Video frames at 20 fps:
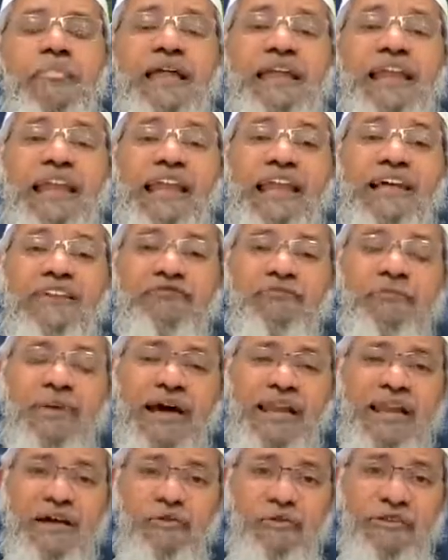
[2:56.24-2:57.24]
that Allah
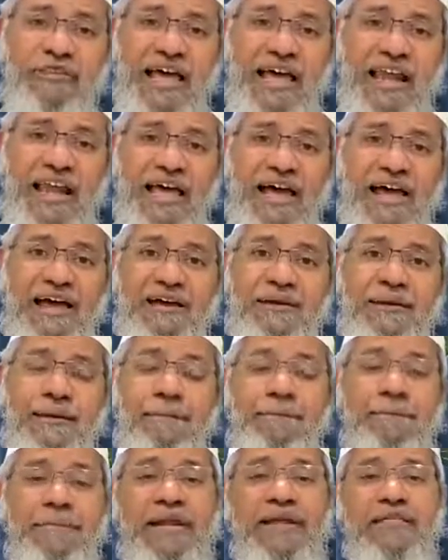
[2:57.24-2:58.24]
subhanahu wa ta'ala
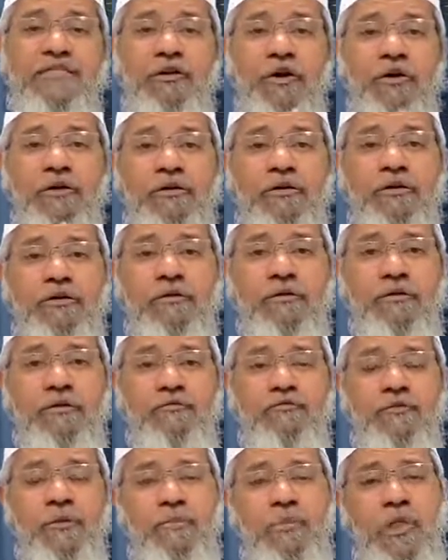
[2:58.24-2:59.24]
brings out
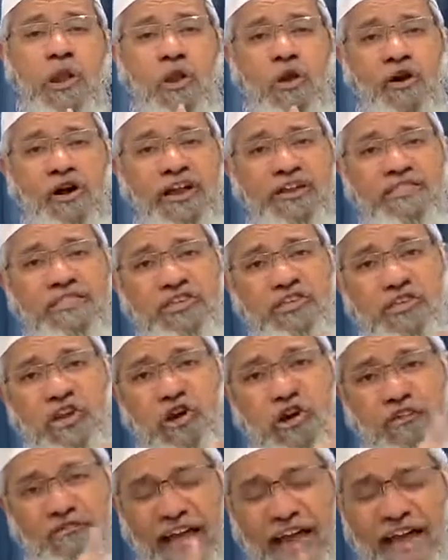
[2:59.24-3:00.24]
from the loins the
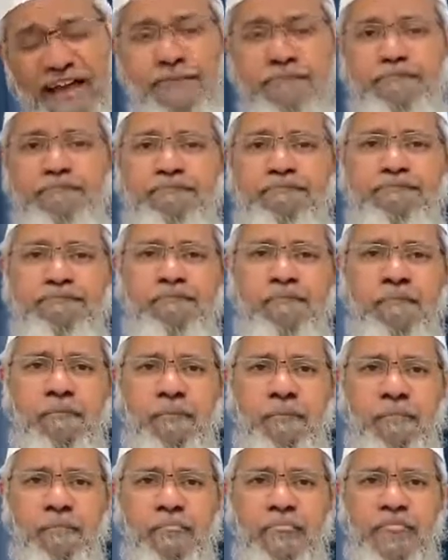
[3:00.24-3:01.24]
children of Adam
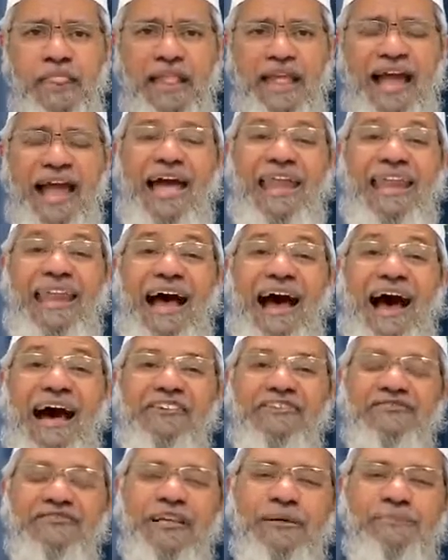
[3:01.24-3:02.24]
and
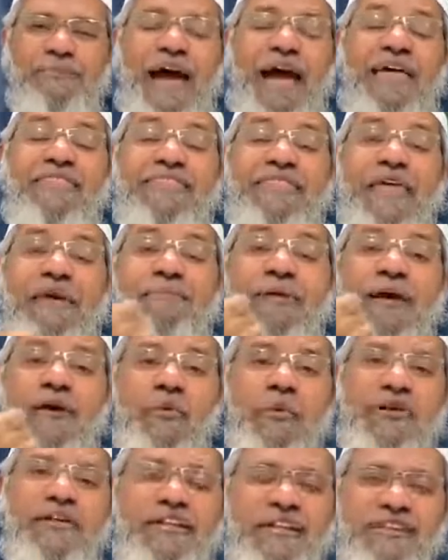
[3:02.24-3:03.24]
asks them, and they
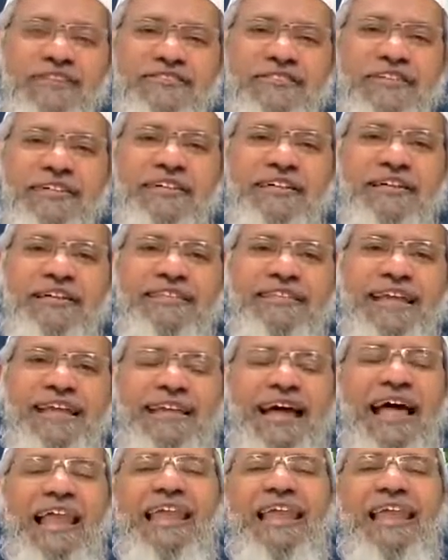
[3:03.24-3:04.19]
bear witness that